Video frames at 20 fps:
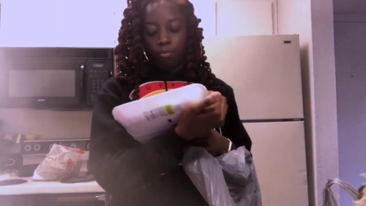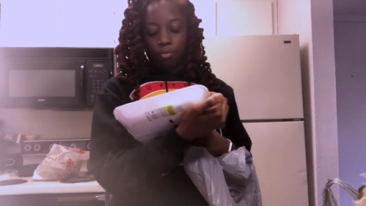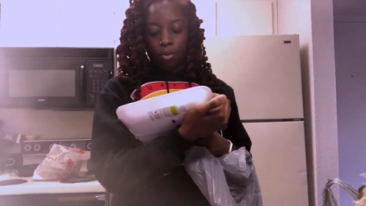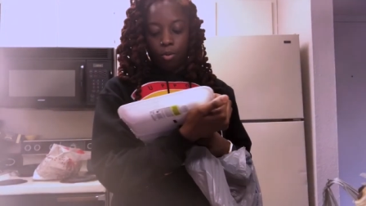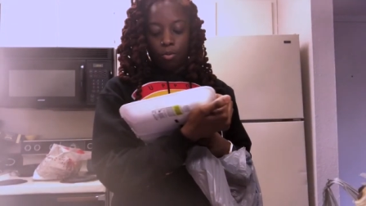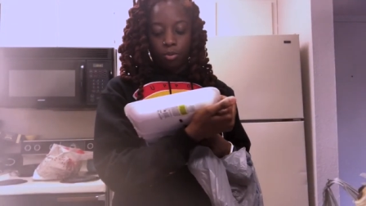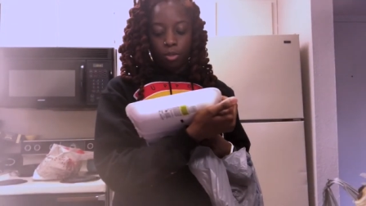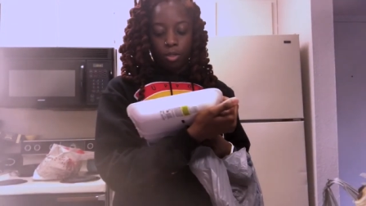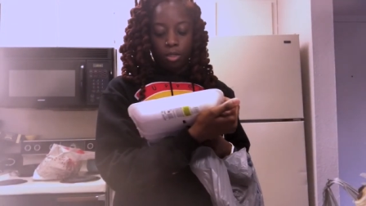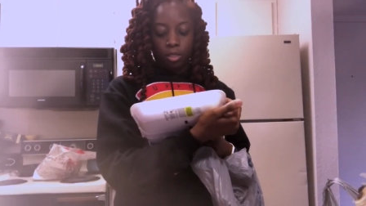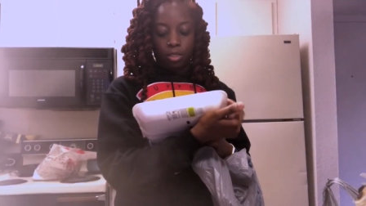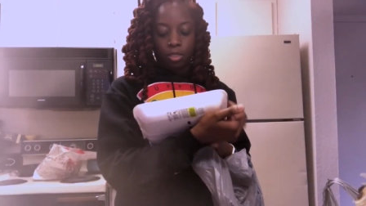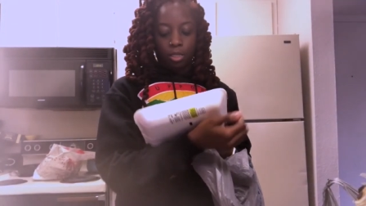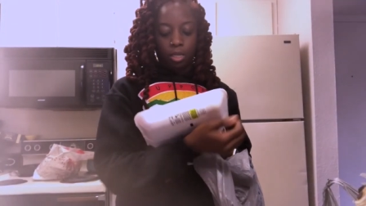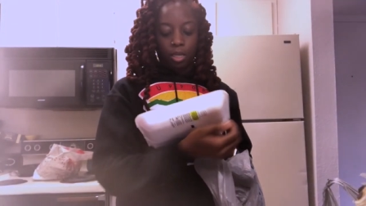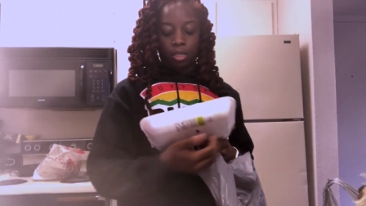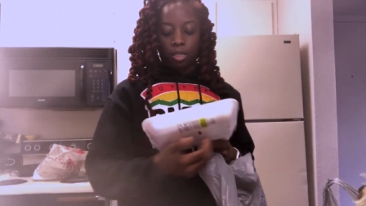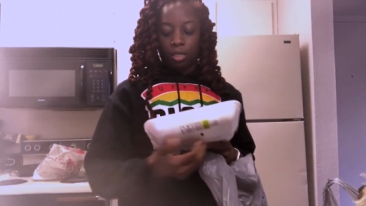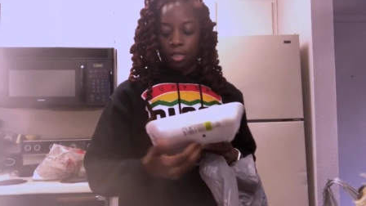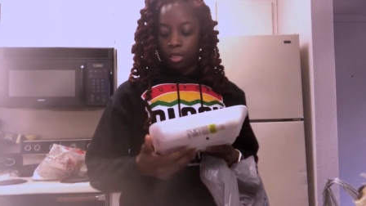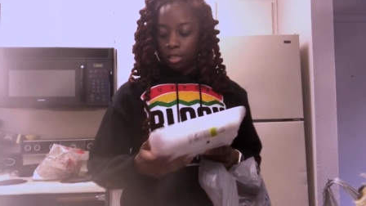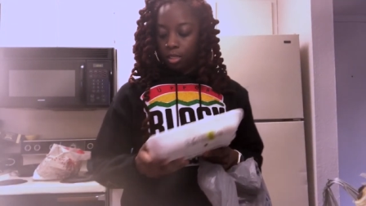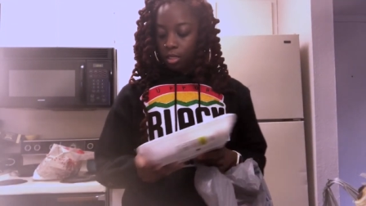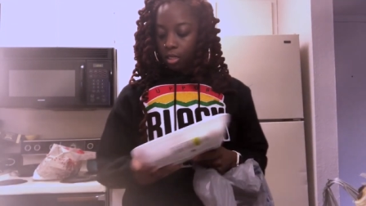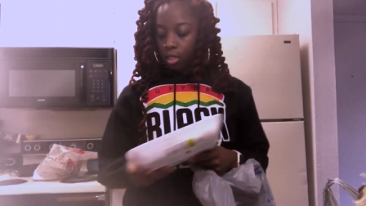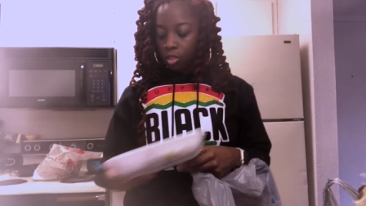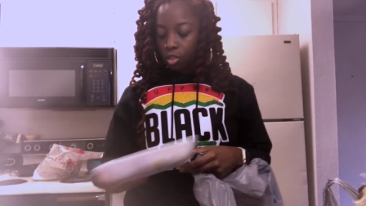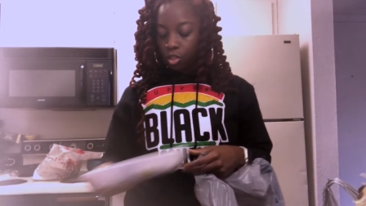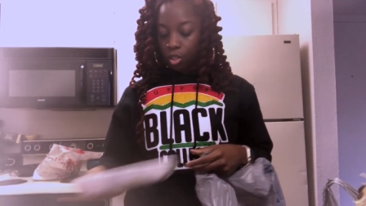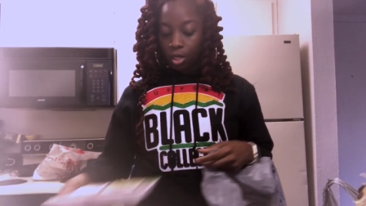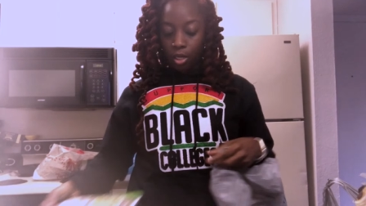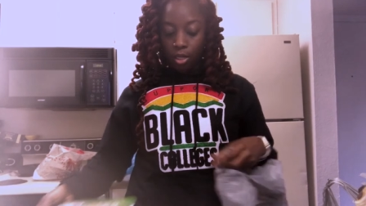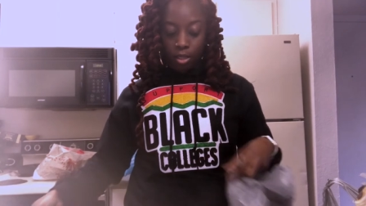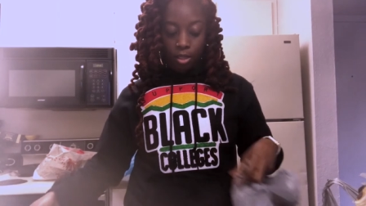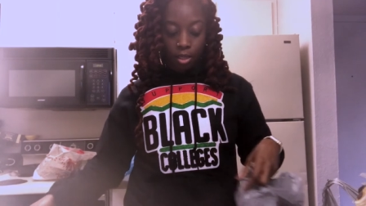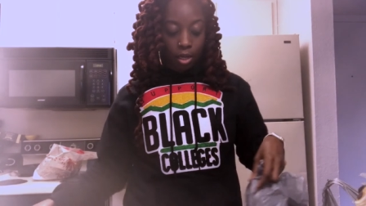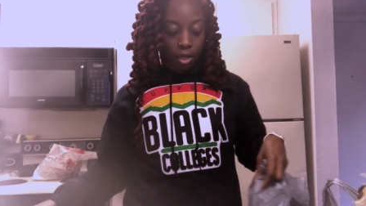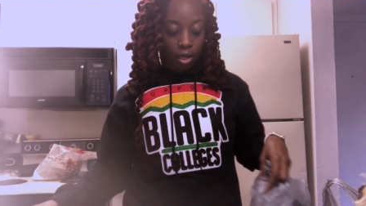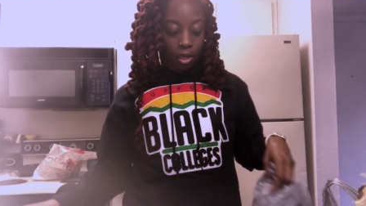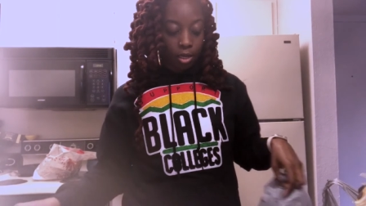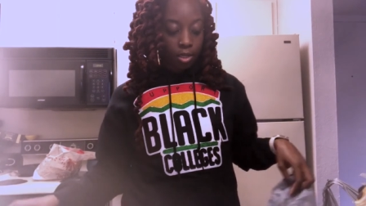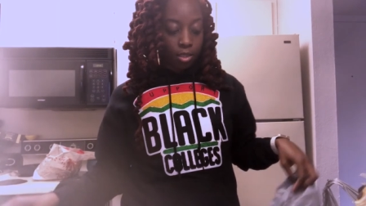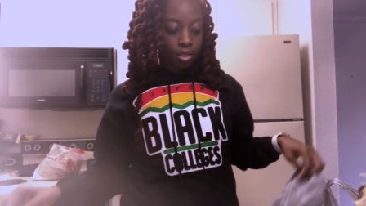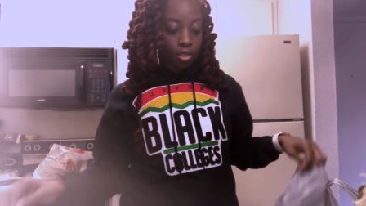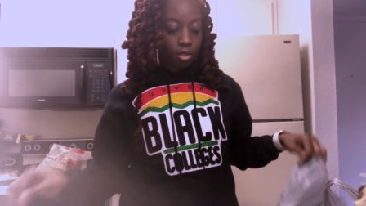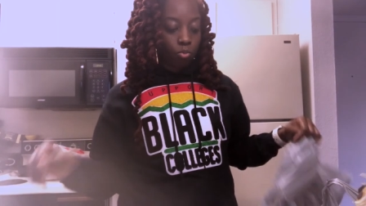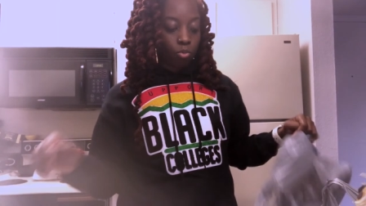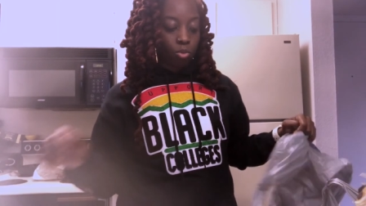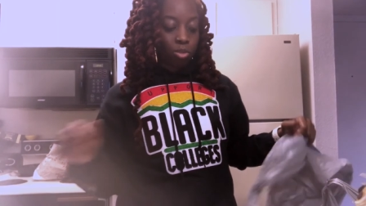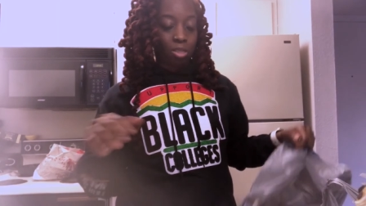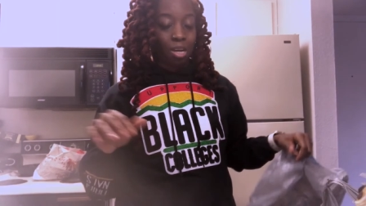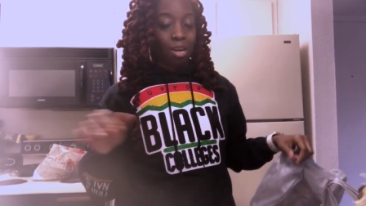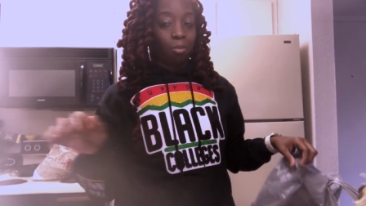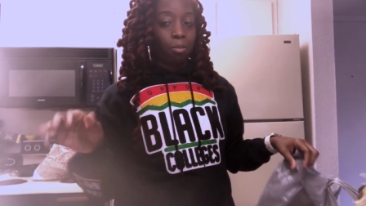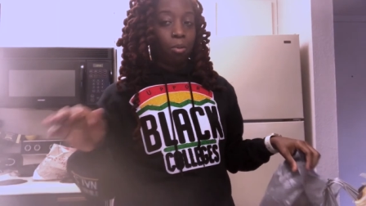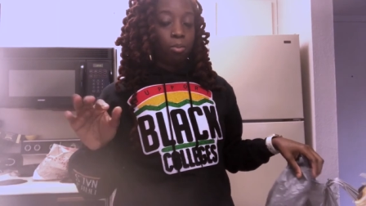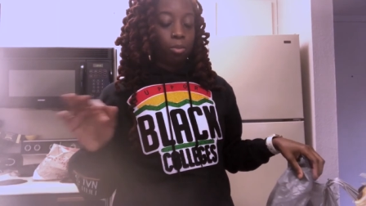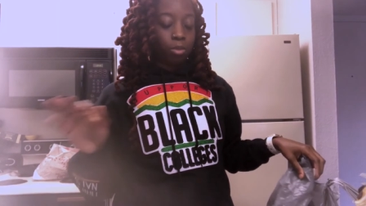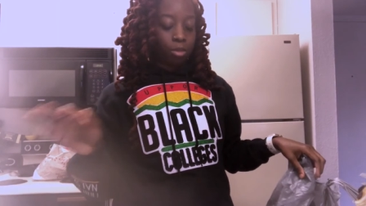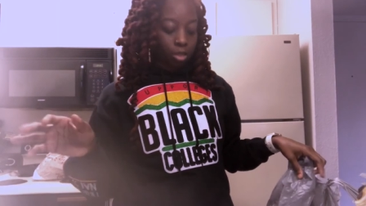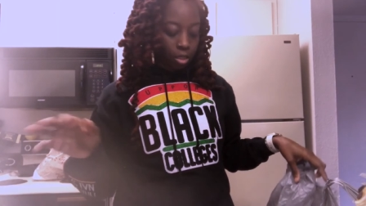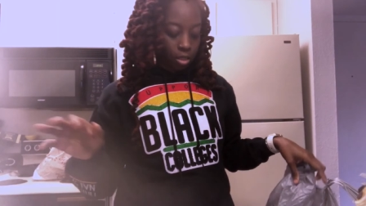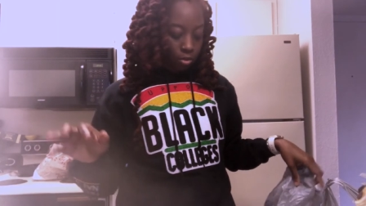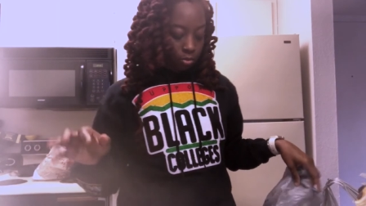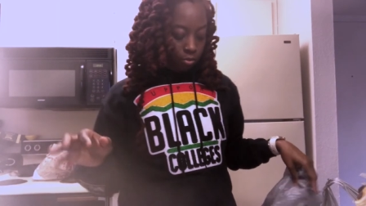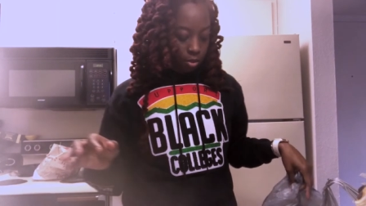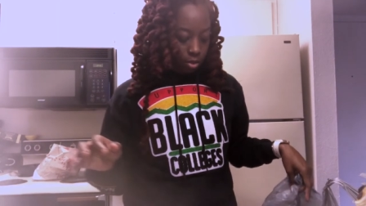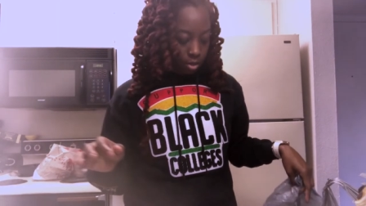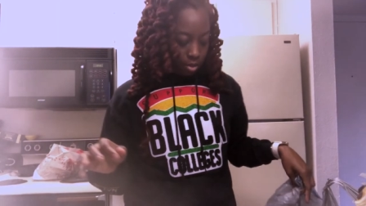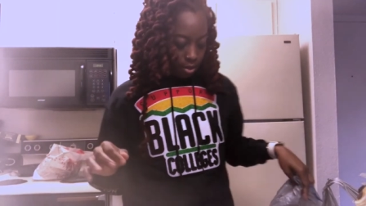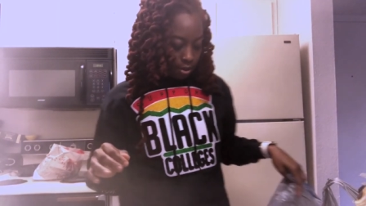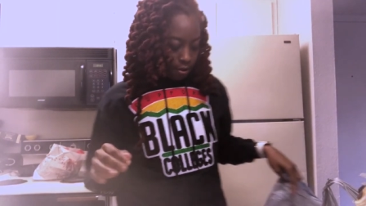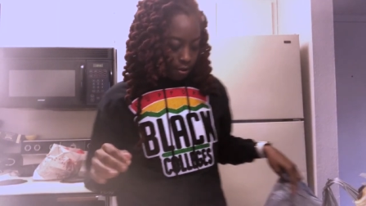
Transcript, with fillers: boneless, skinless chicken thighs, which I'm obsessed with.